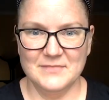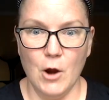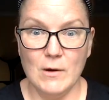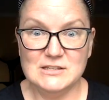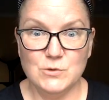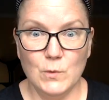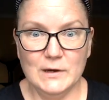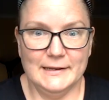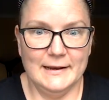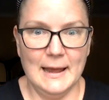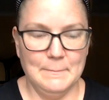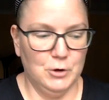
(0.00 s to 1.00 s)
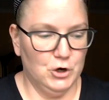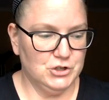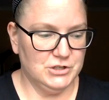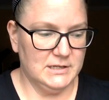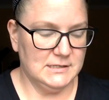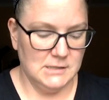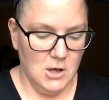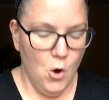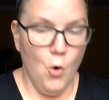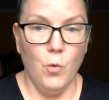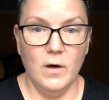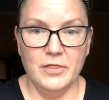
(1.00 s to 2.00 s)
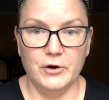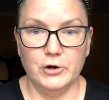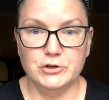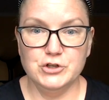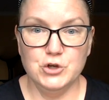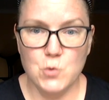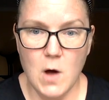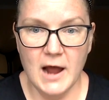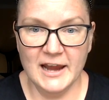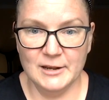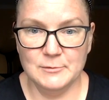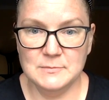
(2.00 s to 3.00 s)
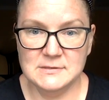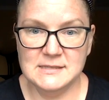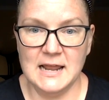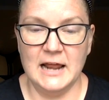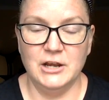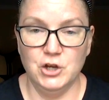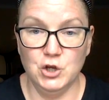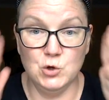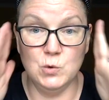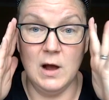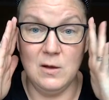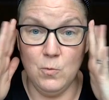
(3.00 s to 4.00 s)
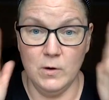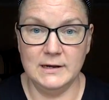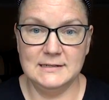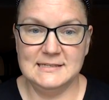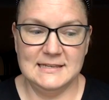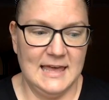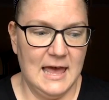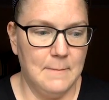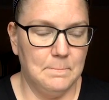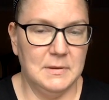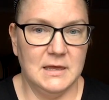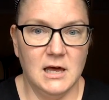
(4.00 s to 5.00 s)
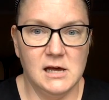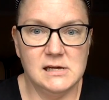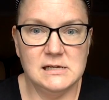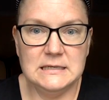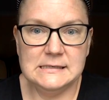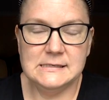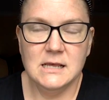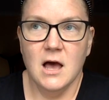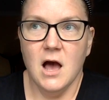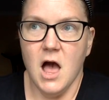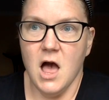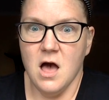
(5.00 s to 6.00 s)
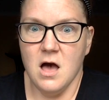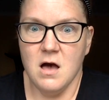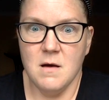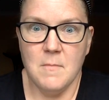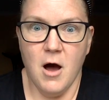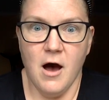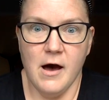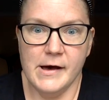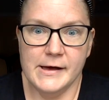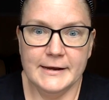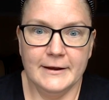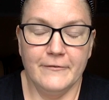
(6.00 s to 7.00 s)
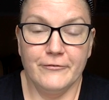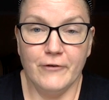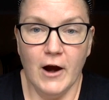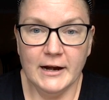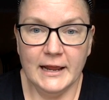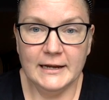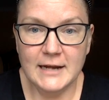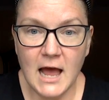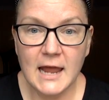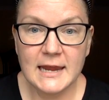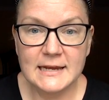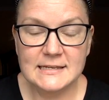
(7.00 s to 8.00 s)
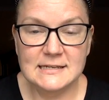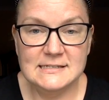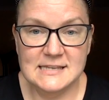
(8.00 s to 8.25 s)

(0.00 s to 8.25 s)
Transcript: All right, so what did I purchase? Well, there are two items that I knew I wanted to get because um, on Friday night,